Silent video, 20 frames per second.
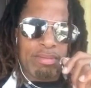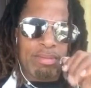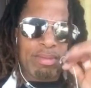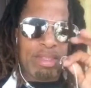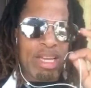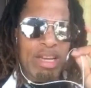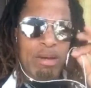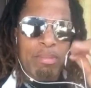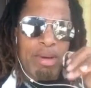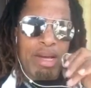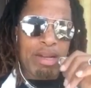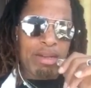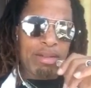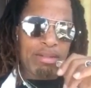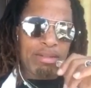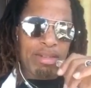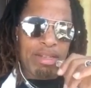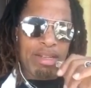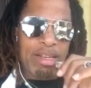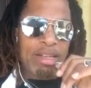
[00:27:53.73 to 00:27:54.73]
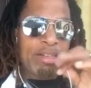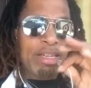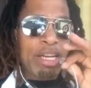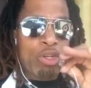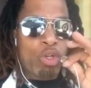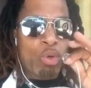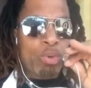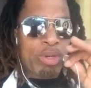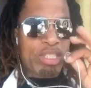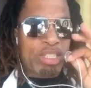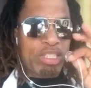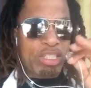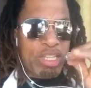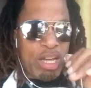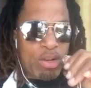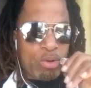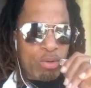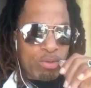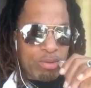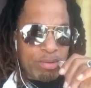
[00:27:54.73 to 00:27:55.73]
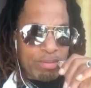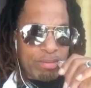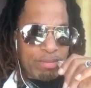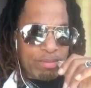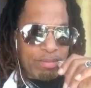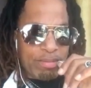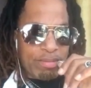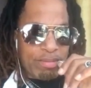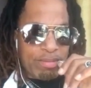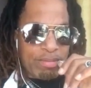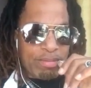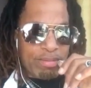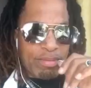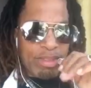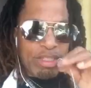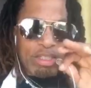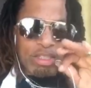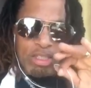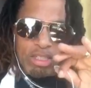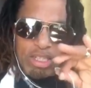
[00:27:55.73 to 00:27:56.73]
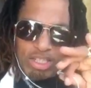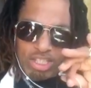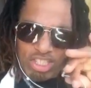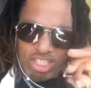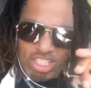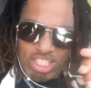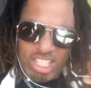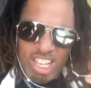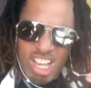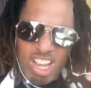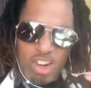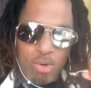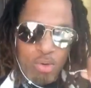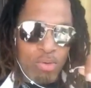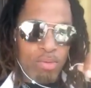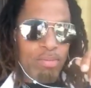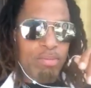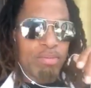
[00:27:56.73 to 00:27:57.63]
Think about it. They do it subtle. Subtle.